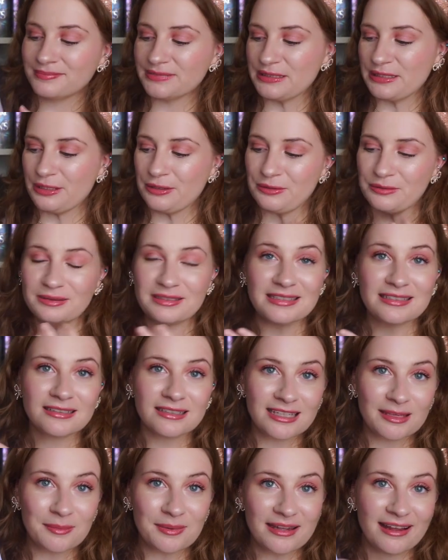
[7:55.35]
So
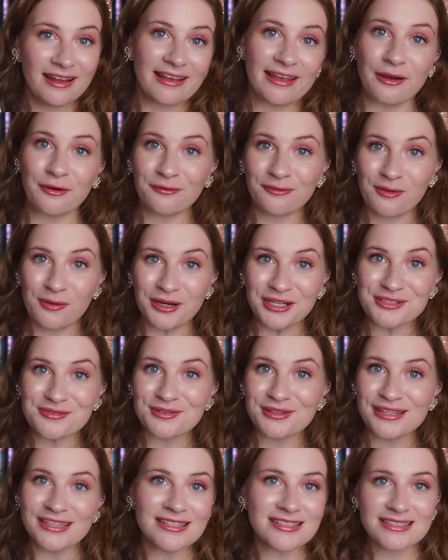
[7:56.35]
keep an eye out for its
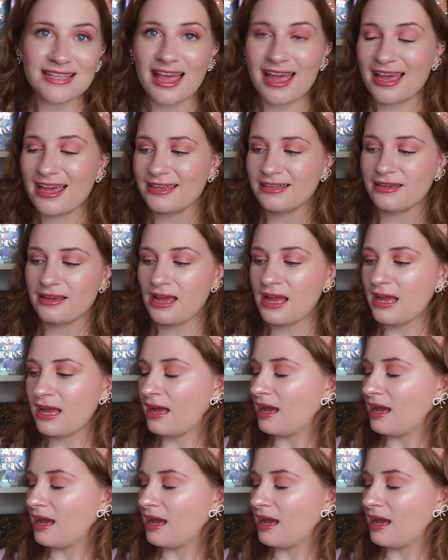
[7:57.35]
release and